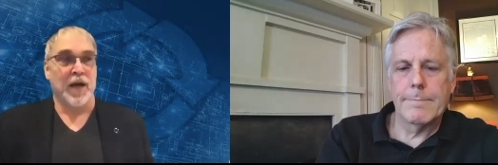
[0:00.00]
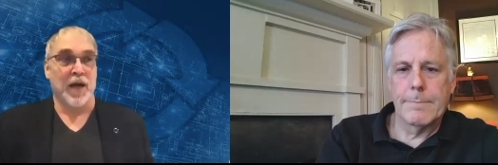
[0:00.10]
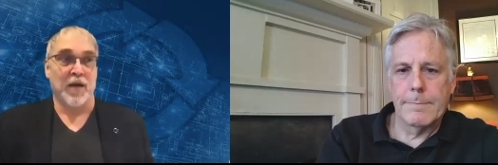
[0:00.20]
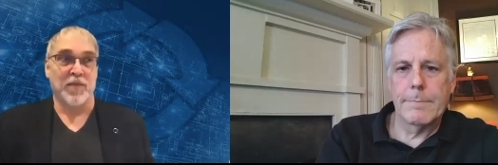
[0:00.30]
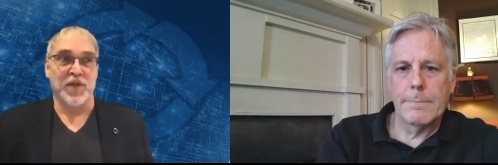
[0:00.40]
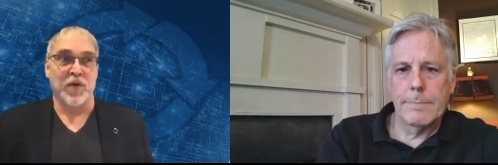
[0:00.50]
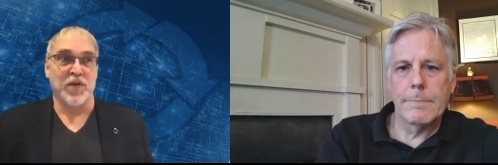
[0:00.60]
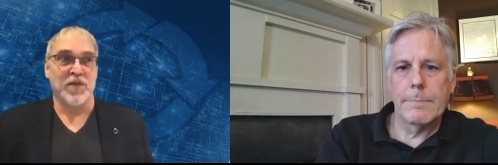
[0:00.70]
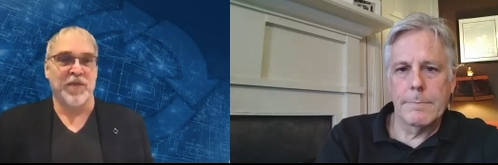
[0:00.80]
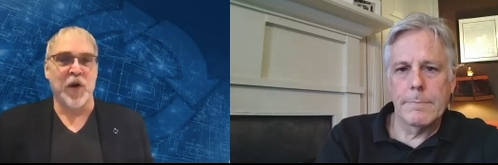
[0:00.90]
Speaker 1: So it's
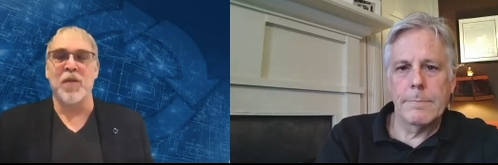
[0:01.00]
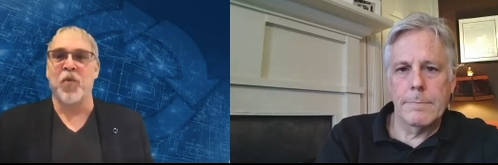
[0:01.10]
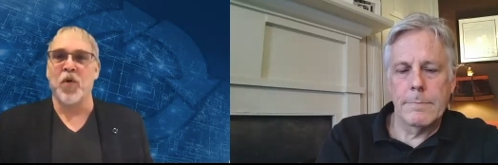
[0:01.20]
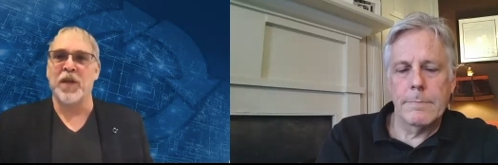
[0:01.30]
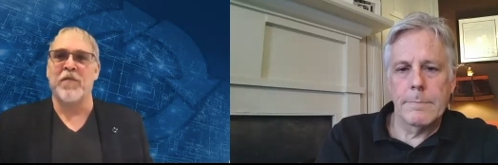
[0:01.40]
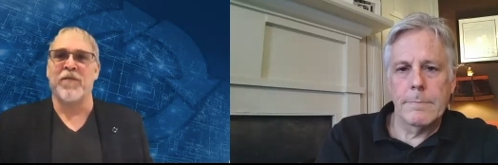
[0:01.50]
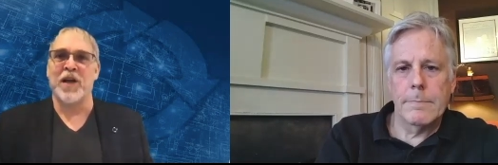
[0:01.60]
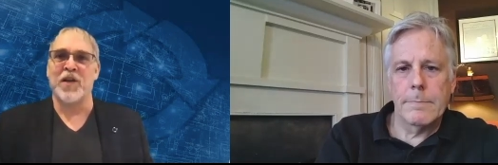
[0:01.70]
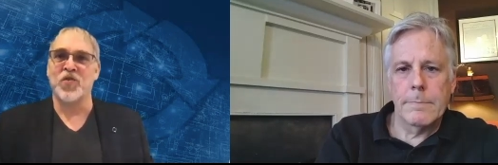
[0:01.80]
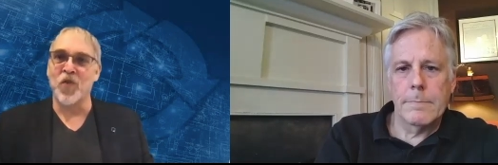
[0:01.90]
very important that you find
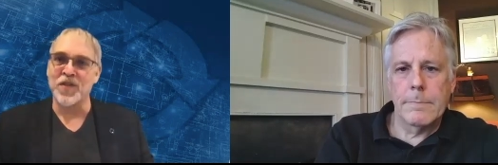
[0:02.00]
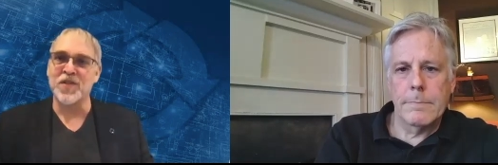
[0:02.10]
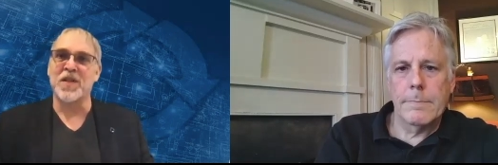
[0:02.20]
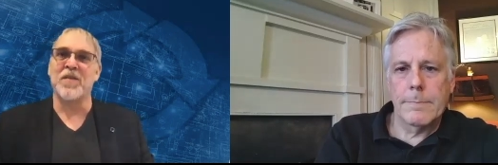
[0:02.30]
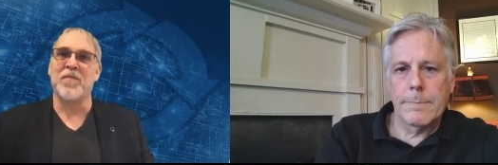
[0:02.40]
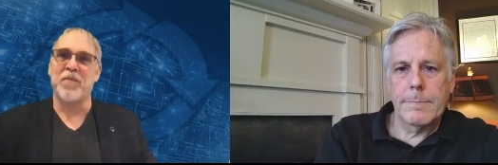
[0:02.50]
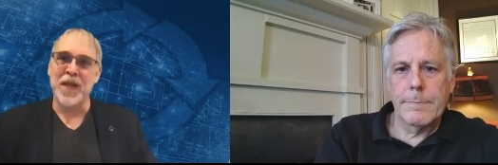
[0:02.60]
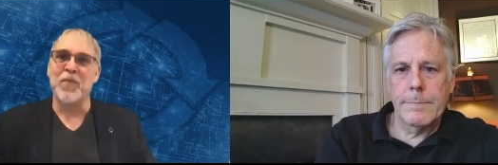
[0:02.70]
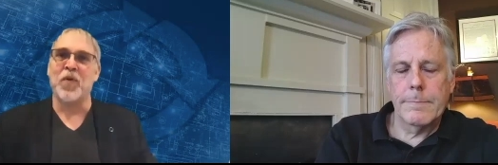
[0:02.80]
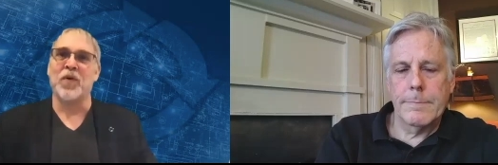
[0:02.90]
trusted
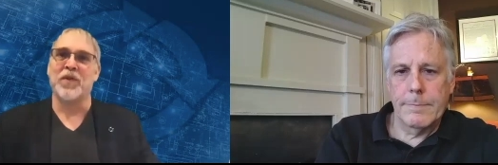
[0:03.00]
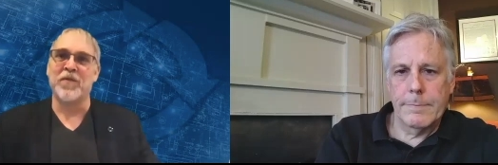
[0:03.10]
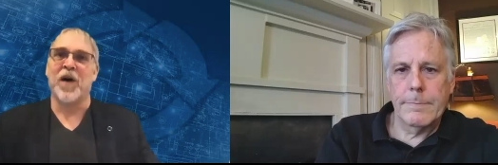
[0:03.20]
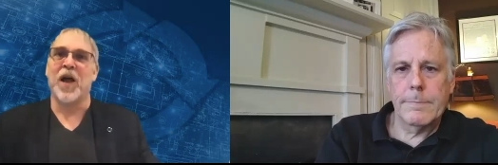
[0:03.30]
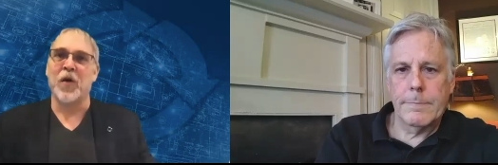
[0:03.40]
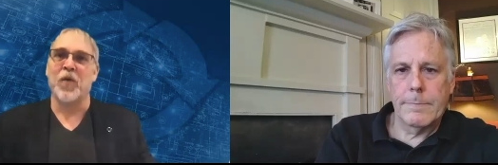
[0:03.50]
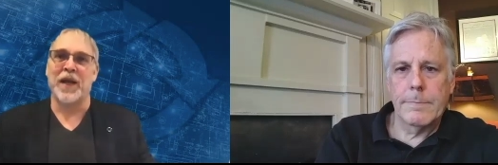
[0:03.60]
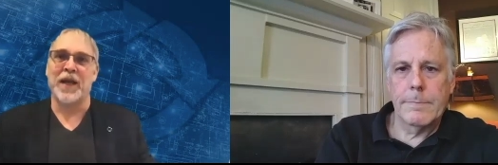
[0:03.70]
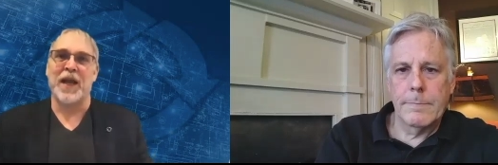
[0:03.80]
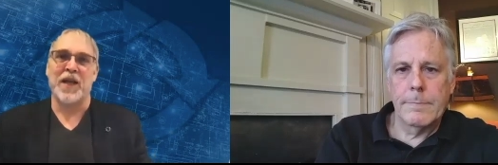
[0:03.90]
people to follow and
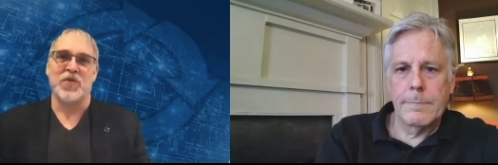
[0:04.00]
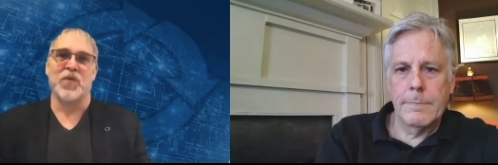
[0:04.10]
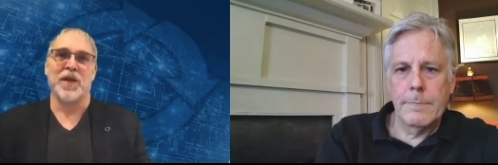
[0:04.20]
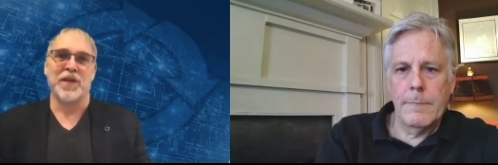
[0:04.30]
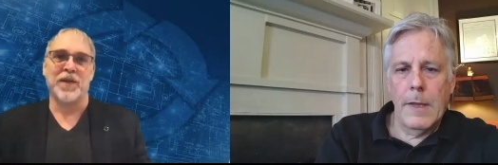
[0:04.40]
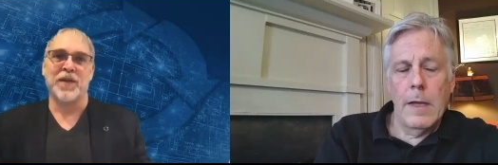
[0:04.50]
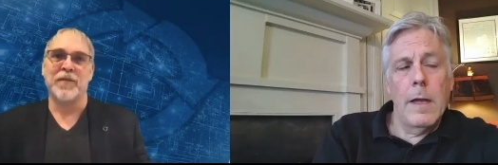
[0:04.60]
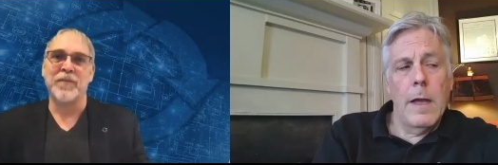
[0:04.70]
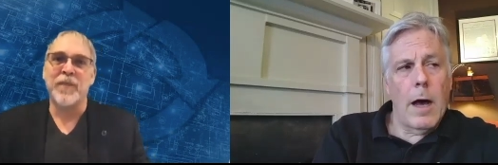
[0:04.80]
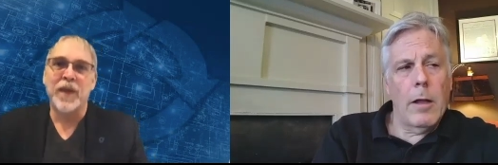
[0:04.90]
engage with.
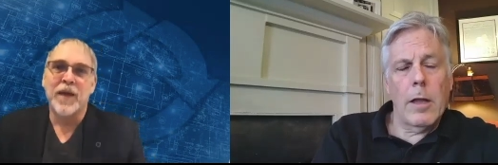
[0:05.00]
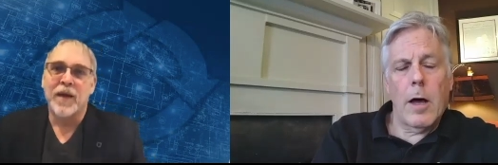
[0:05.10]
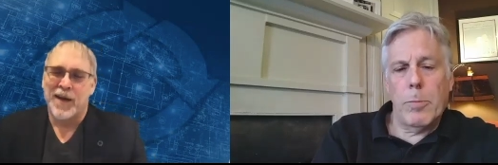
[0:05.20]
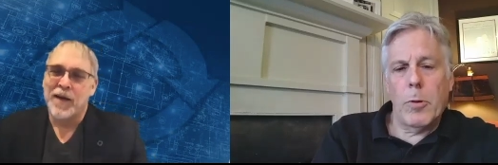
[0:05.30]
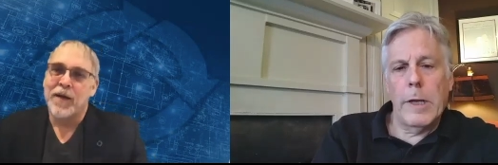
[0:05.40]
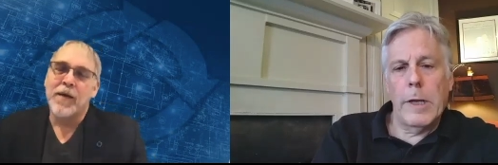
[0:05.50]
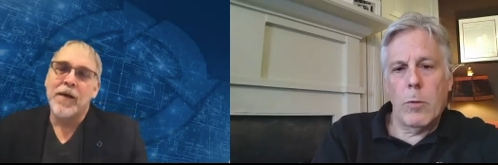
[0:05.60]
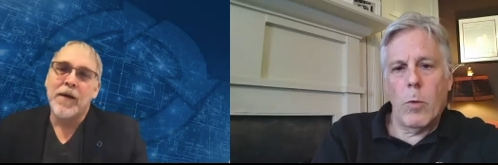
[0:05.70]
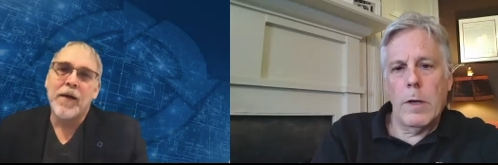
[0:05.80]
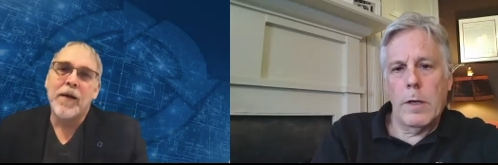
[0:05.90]
Speaker 2: I'll point out
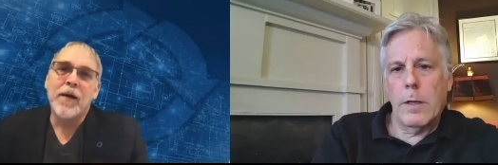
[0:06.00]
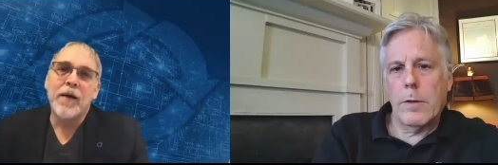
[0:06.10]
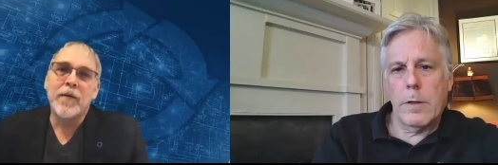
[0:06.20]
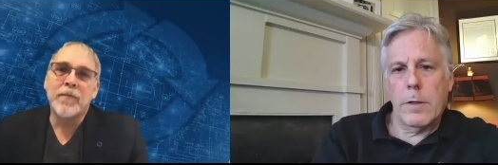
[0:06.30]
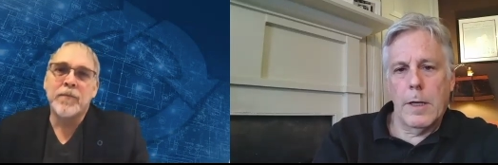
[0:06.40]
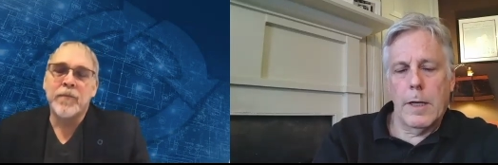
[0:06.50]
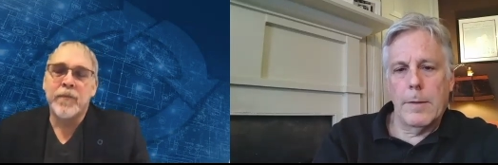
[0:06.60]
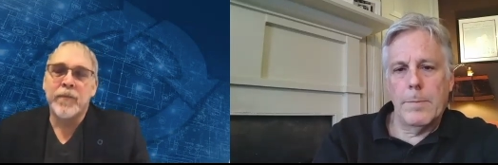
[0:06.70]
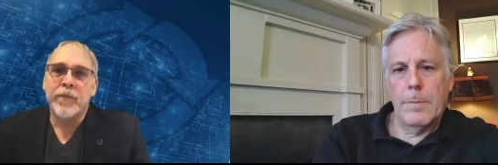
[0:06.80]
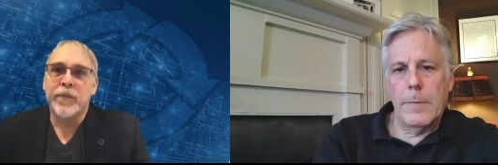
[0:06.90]
one other
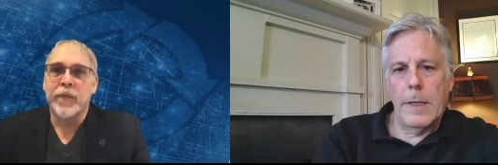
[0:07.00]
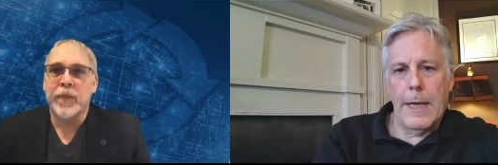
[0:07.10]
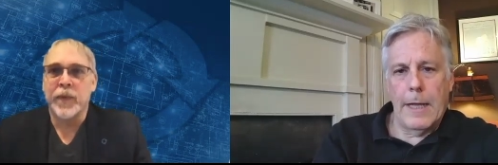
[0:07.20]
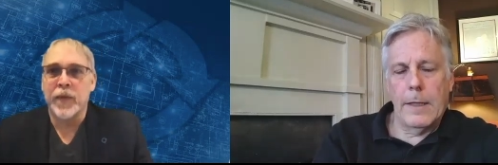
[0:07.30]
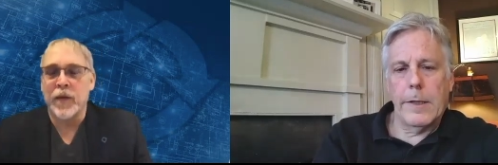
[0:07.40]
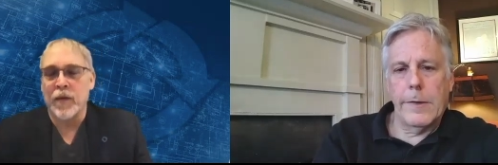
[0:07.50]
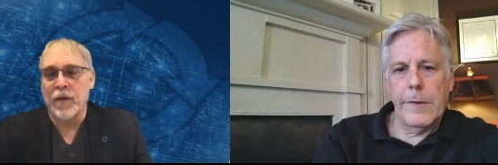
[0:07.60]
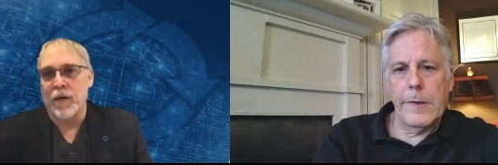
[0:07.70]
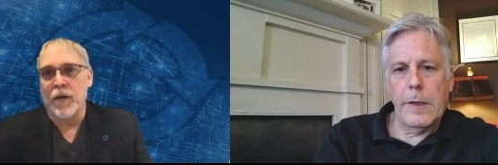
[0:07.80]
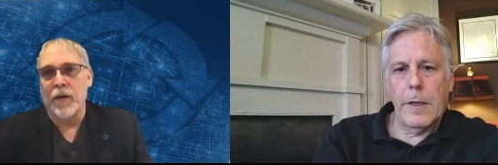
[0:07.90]
analogous
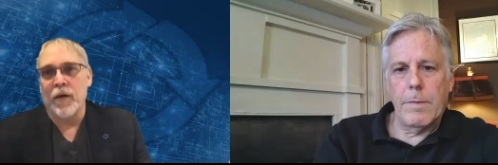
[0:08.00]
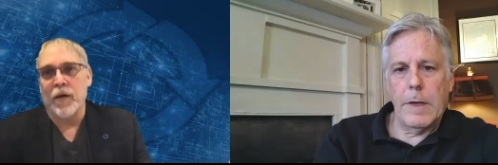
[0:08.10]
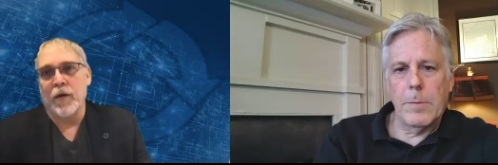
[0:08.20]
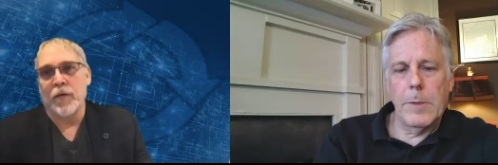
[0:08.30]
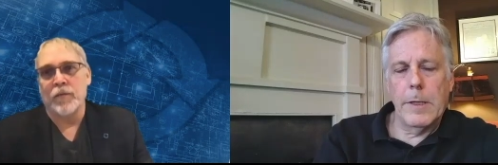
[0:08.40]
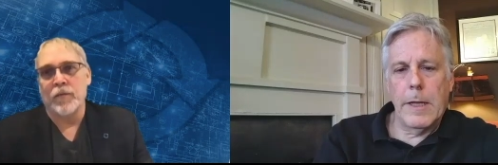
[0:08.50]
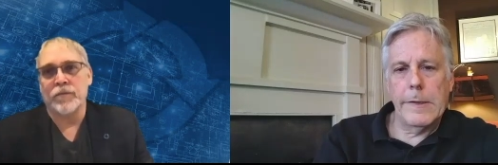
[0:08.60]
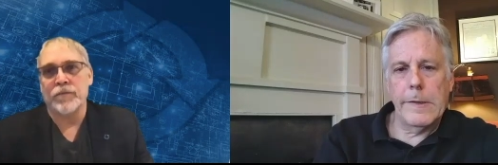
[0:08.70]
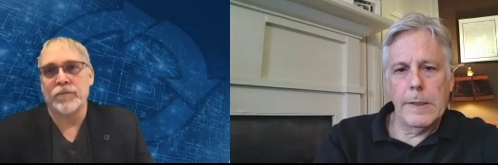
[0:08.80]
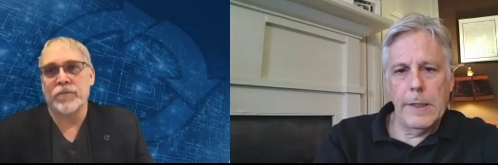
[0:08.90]
environment, and that's
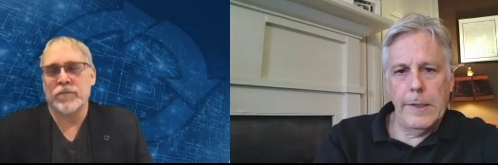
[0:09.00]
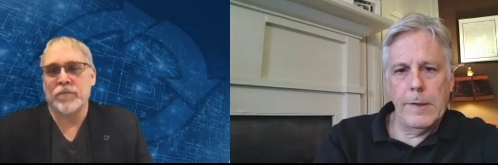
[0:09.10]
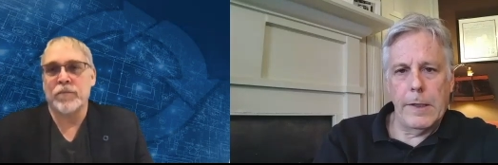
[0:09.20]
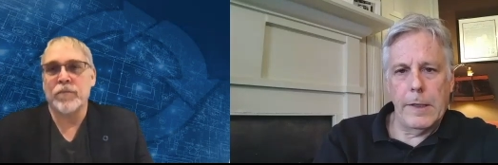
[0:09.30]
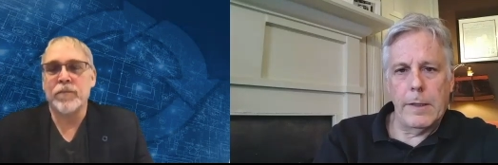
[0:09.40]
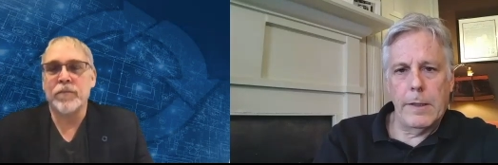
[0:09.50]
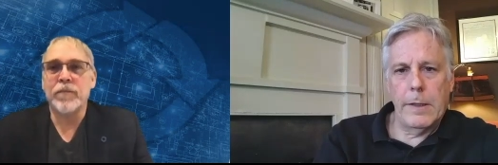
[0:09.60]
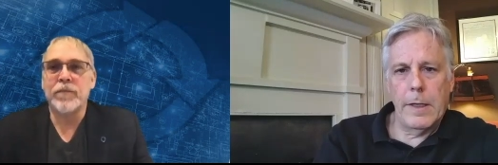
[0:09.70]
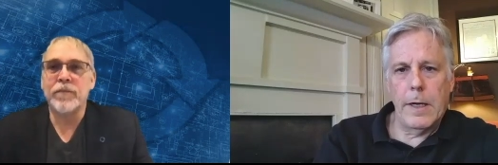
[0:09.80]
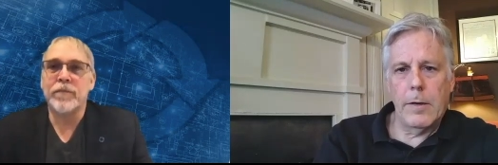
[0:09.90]
LinkedIn.
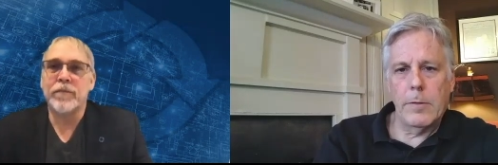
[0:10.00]
Now,